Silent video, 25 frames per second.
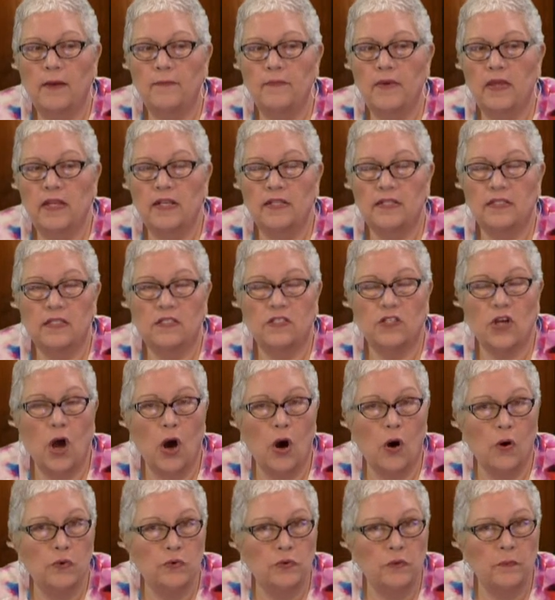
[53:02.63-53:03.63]
it is its
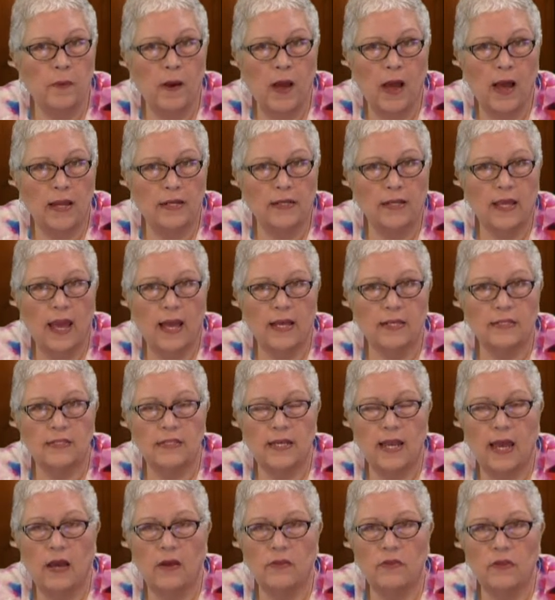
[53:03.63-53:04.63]
own podcast
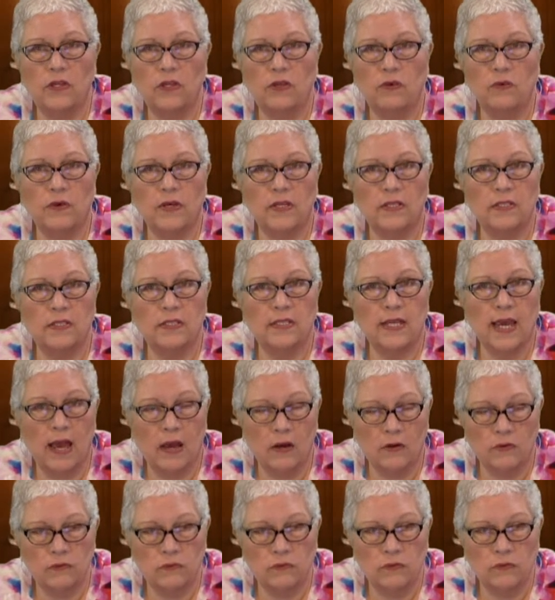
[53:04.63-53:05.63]
now that you can
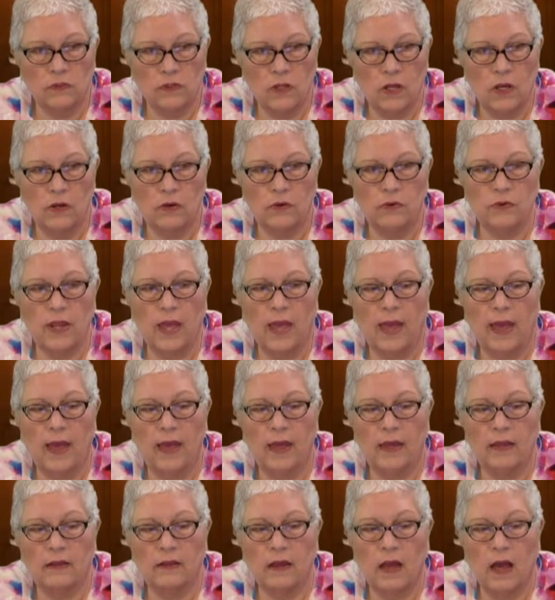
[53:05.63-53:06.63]
download
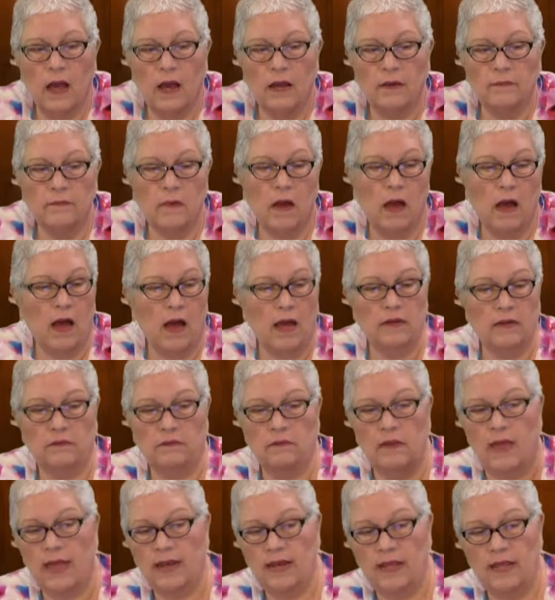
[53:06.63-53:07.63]
and, on
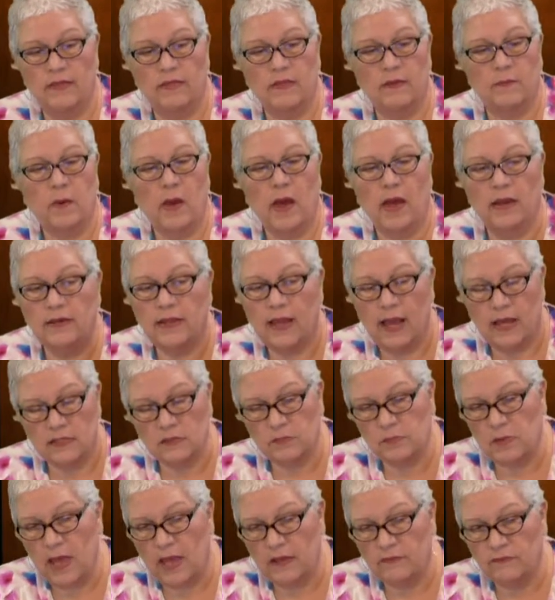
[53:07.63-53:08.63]
any of the
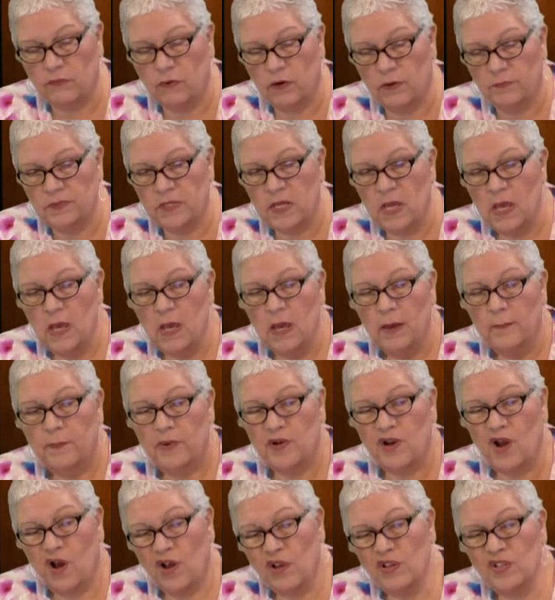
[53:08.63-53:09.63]
podcast platforms, but
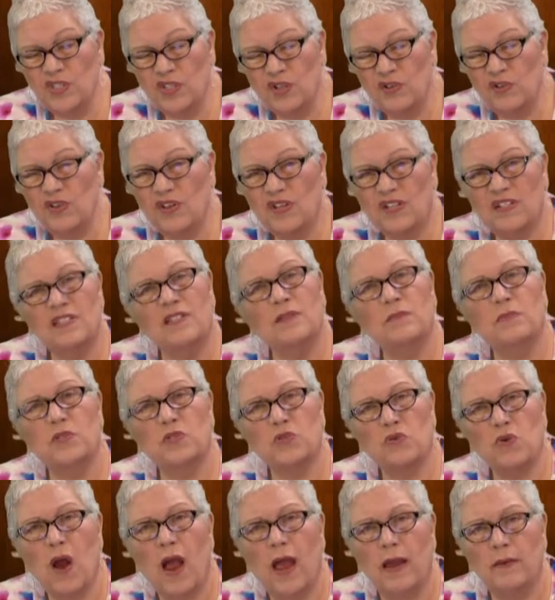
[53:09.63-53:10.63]
also you can
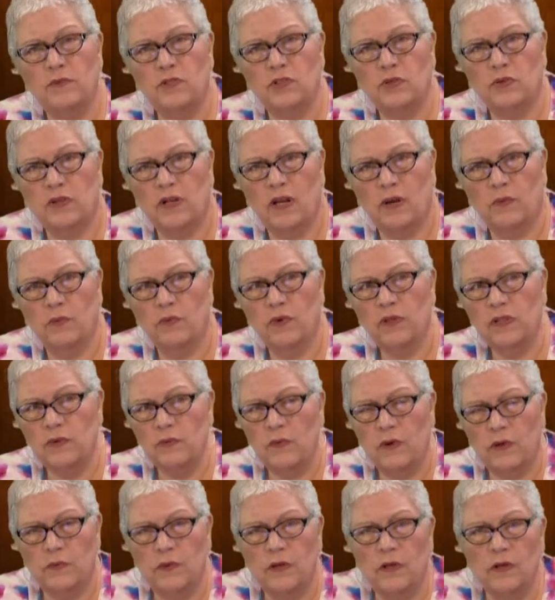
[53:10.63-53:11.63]
subscribe to it. And I really
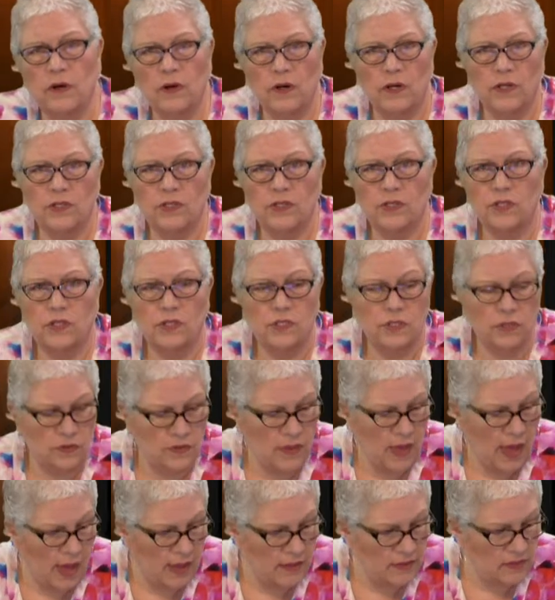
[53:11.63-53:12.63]
want to encourage you to do
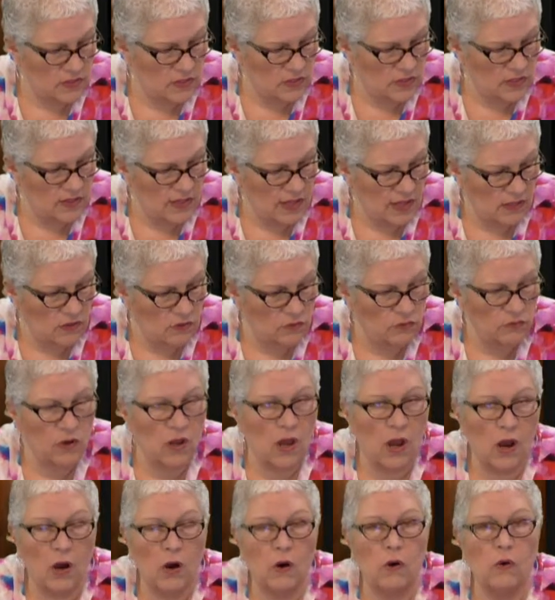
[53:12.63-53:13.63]
that, so that then you
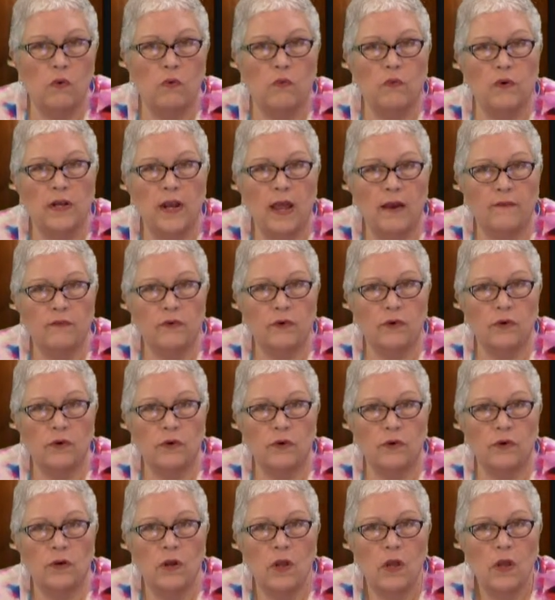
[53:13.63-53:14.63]
know
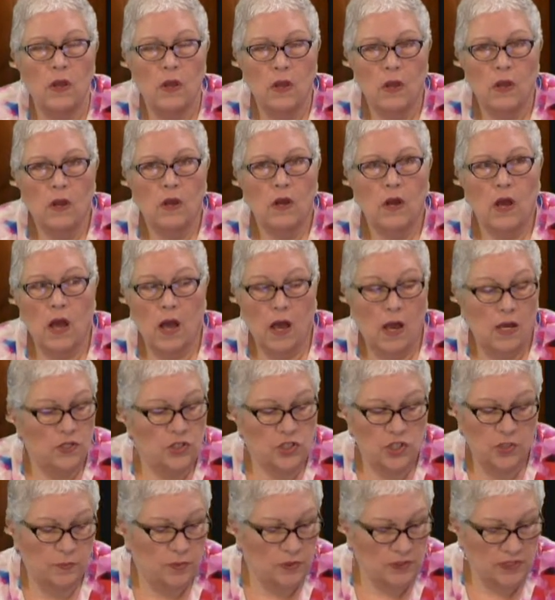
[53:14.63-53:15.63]
whenever
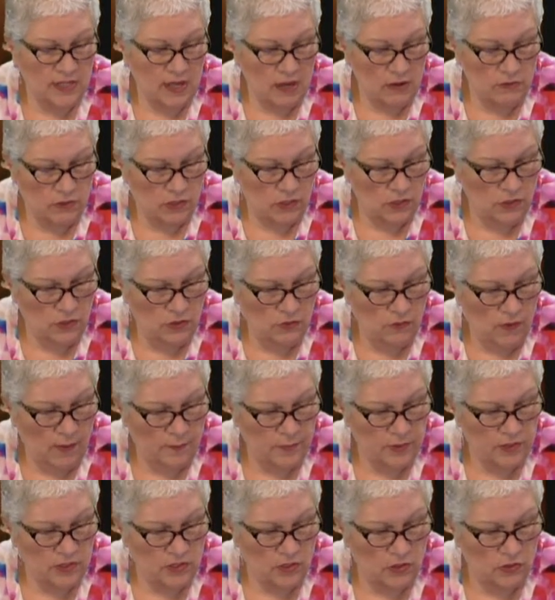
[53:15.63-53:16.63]
she puts out a new
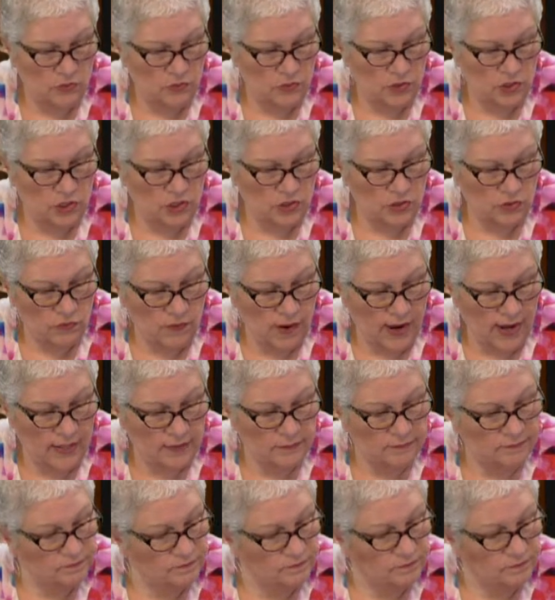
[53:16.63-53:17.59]
episode, which is great.